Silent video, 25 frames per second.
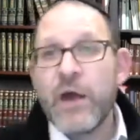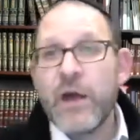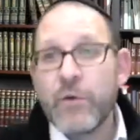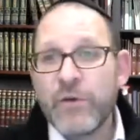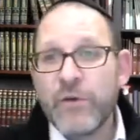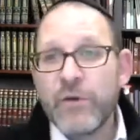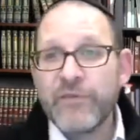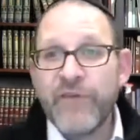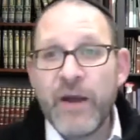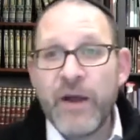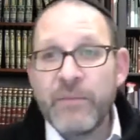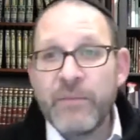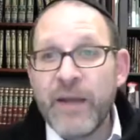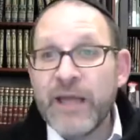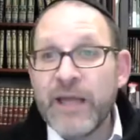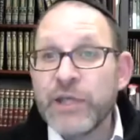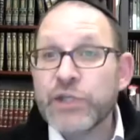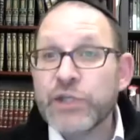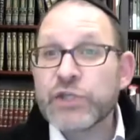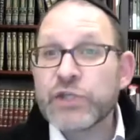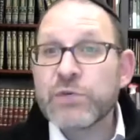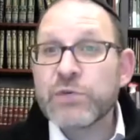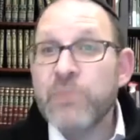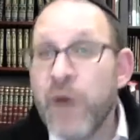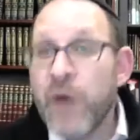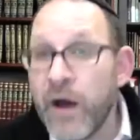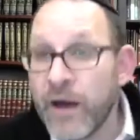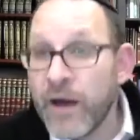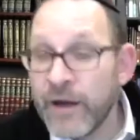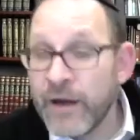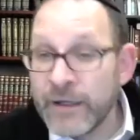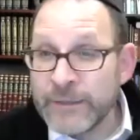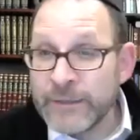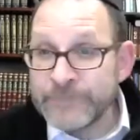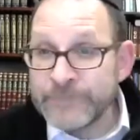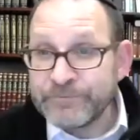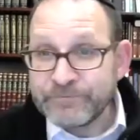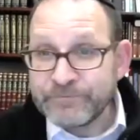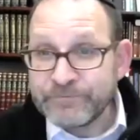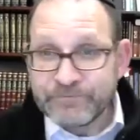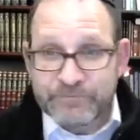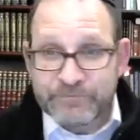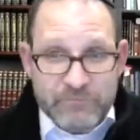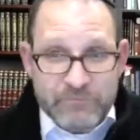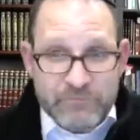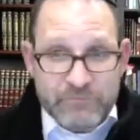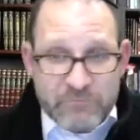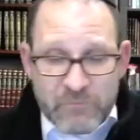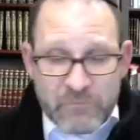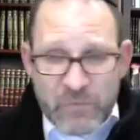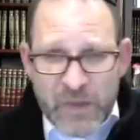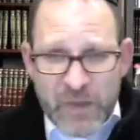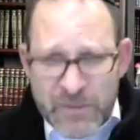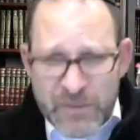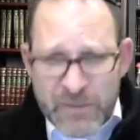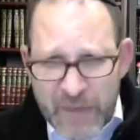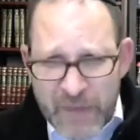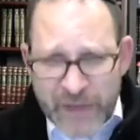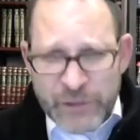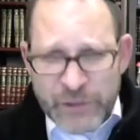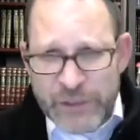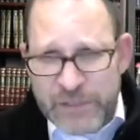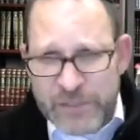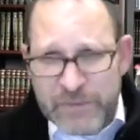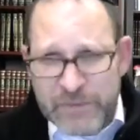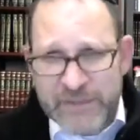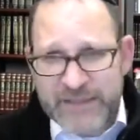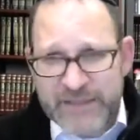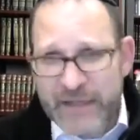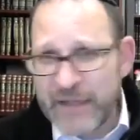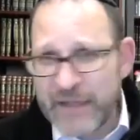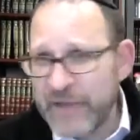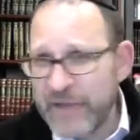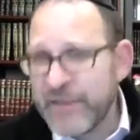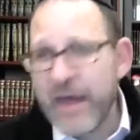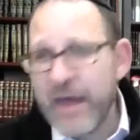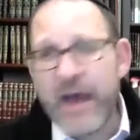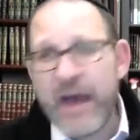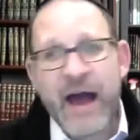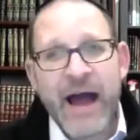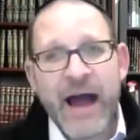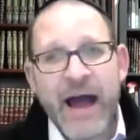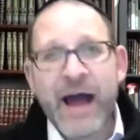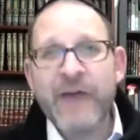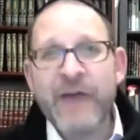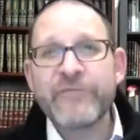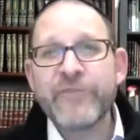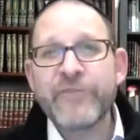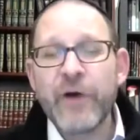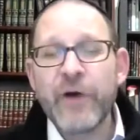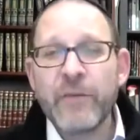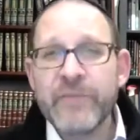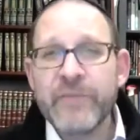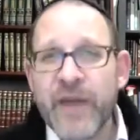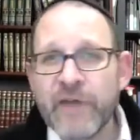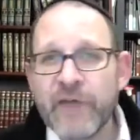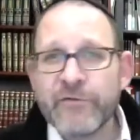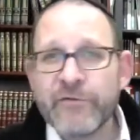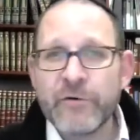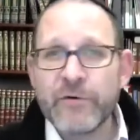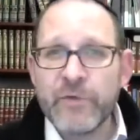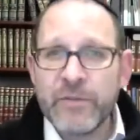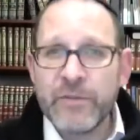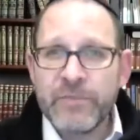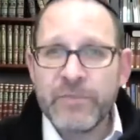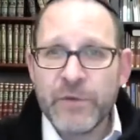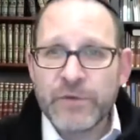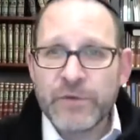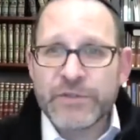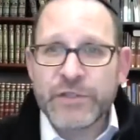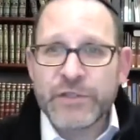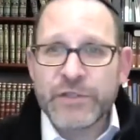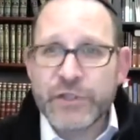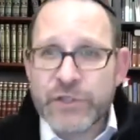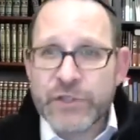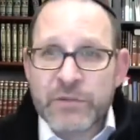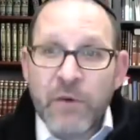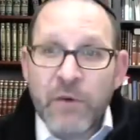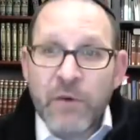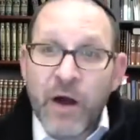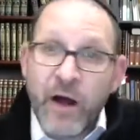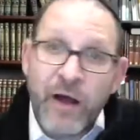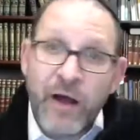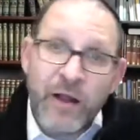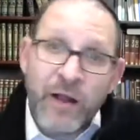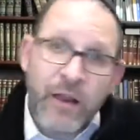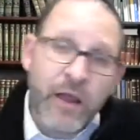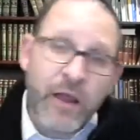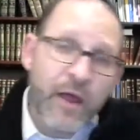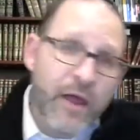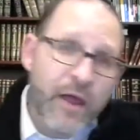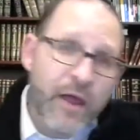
We find by Yishmael, the Medrash speaks at length, Avraham never rebukes Yishmael,